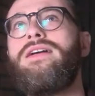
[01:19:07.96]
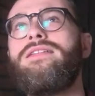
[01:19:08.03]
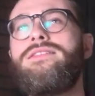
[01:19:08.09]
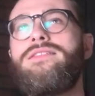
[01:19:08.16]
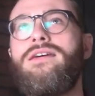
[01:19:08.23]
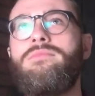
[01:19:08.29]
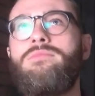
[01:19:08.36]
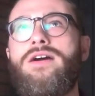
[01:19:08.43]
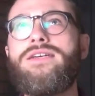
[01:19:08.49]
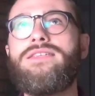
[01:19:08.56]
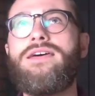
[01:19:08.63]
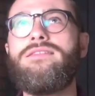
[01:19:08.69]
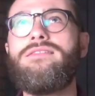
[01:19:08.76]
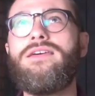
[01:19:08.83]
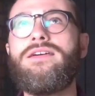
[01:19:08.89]
in some ways,
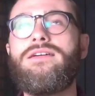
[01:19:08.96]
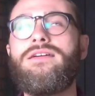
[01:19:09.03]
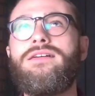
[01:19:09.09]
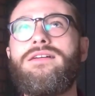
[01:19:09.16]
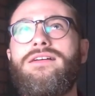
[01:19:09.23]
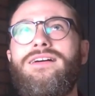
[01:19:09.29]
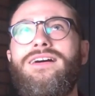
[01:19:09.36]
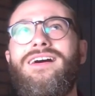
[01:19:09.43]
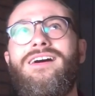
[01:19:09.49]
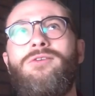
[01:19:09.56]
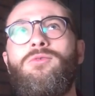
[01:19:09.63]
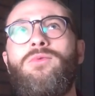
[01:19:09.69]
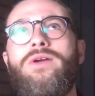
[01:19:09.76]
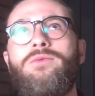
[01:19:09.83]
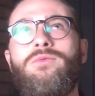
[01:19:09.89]
I think uh,
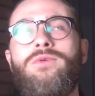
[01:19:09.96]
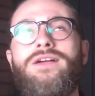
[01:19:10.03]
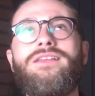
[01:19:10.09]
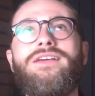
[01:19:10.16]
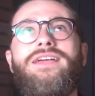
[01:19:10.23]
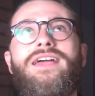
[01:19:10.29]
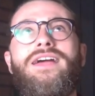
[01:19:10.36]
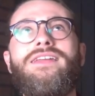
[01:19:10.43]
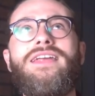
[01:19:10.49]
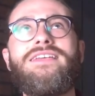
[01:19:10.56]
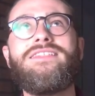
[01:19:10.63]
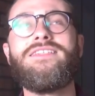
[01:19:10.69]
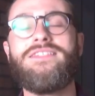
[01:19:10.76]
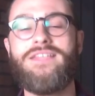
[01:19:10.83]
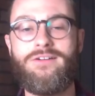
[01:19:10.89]
we really can't
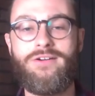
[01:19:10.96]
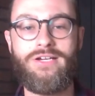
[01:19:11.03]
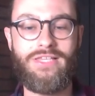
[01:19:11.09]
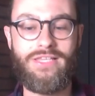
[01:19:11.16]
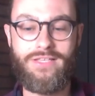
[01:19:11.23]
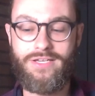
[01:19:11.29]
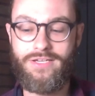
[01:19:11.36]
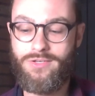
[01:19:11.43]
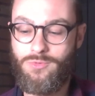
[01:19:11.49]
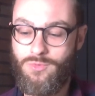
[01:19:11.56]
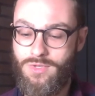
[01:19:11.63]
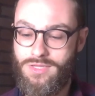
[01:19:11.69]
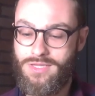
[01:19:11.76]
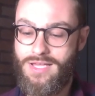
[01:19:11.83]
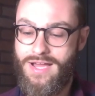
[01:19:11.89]
necessarily
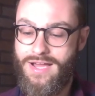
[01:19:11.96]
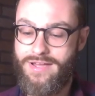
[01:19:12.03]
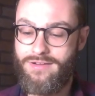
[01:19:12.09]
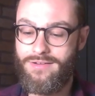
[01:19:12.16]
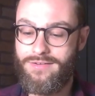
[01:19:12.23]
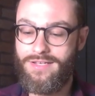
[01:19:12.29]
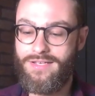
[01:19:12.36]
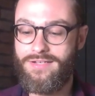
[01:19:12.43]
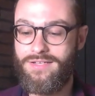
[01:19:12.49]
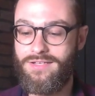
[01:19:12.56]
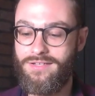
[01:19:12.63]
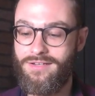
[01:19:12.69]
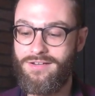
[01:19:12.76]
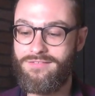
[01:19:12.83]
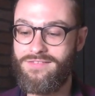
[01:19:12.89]
rely on
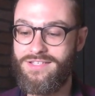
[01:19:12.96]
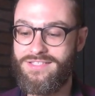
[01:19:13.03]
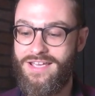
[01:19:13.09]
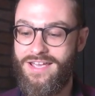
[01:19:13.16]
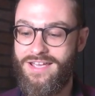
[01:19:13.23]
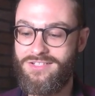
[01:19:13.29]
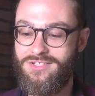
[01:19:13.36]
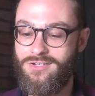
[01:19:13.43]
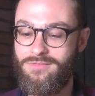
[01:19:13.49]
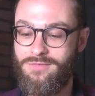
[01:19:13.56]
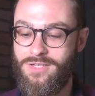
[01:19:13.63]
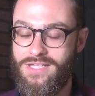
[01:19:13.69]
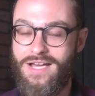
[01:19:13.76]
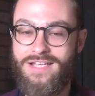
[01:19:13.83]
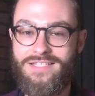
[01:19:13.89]
any of these ancient
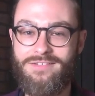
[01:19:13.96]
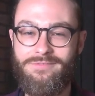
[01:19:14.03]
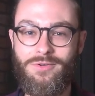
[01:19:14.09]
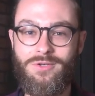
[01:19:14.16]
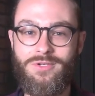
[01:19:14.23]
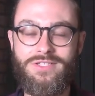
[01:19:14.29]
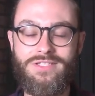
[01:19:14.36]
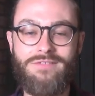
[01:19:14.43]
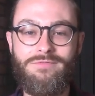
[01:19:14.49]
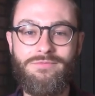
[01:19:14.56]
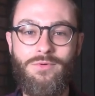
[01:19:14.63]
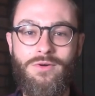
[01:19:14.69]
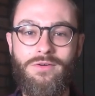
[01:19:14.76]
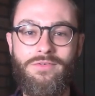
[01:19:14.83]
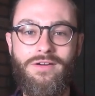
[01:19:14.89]
philosophers
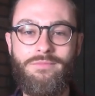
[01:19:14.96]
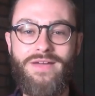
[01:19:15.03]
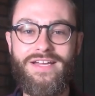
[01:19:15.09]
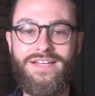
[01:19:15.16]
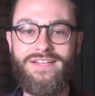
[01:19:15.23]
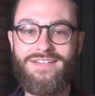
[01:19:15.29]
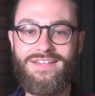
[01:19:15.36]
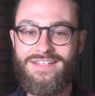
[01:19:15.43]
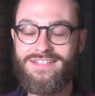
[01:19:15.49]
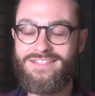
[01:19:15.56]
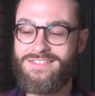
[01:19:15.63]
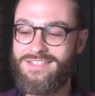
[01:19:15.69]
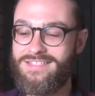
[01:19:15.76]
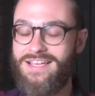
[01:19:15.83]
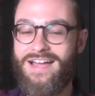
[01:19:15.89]
for from a
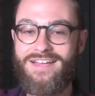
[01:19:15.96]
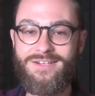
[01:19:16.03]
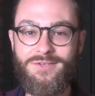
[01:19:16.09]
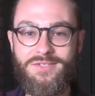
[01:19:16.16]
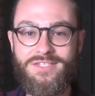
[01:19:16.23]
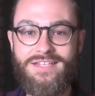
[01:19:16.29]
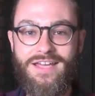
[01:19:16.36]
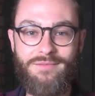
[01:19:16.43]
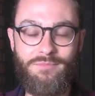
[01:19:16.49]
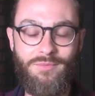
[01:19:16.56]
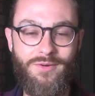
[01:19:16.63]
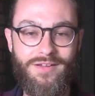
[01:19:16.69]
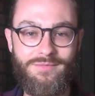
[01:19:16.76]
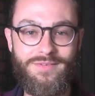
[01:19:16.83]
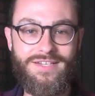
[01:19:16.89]
societal
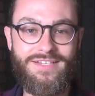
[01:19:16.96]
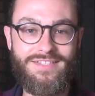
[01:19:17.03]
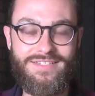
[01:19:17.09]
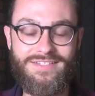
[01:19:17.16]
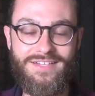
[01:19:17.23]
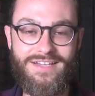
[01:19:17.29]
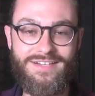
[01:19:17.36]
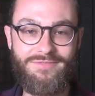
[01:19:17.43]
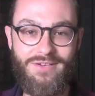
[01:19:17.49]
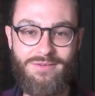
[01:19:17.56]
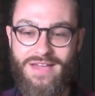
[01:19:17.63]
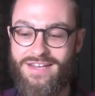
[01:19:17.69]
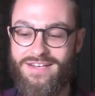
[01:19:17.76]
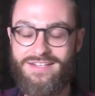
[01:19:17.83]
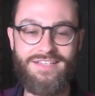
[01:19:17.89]
standpoint because none of them
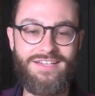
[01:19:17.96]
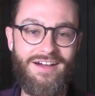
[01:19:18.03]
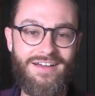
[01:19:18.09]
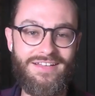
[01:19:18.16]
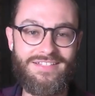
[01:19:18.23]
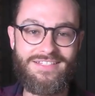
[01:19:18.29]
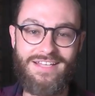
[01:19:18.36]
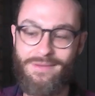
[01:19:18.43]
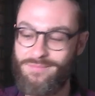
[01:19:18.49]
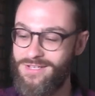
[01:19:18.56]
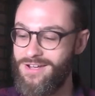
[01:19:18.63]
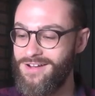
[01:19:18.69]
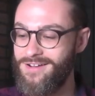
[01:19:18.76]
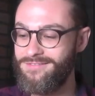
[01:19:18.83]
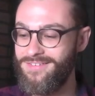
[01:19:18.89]
had any concept
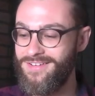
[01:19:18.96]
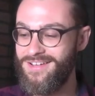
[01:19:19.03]
of